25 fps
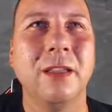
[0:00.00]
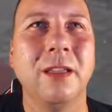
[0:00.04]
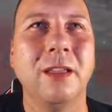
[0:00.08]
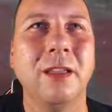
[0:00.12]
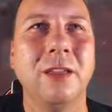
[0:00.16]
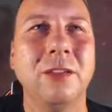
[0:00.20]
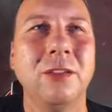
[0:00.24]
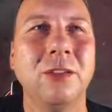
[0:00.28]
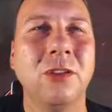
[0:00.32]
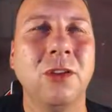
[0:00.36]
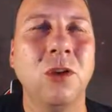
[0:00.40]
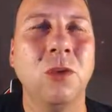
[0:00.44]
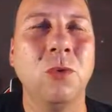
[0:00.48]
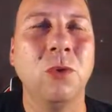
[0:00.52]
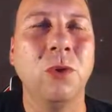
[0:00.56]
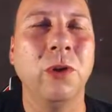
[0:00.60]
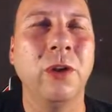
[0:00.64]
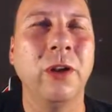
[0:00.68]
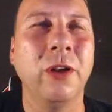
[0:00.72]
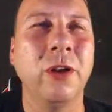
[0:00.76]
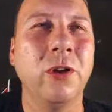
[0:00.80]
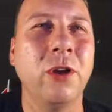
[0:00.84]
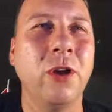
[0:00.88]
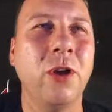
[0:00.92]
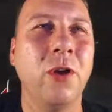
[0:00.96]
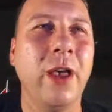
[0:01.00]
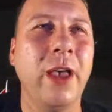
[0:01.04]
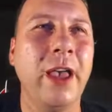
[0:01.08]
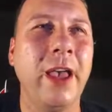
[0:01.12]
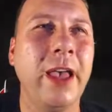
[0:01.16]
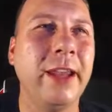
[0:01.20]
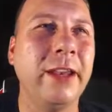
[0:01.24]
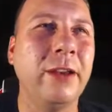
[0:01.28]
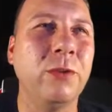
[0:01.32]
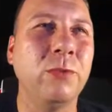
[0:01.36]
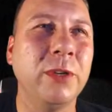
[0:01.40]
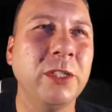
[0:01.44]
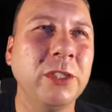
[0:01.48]
So we're going to go
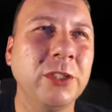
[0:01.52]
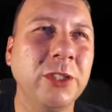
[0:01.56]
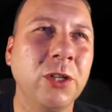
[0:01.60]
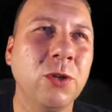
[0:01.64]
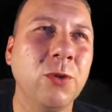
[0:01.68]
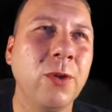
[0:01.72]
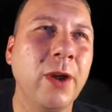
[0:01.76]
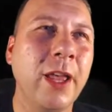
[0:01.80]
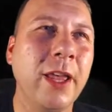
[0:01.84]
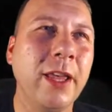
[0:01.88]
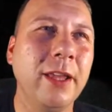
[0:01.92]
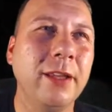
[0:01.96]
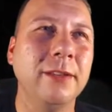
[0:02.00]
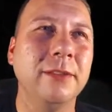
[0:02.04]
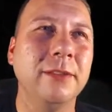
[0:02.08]
ahead and regenerate.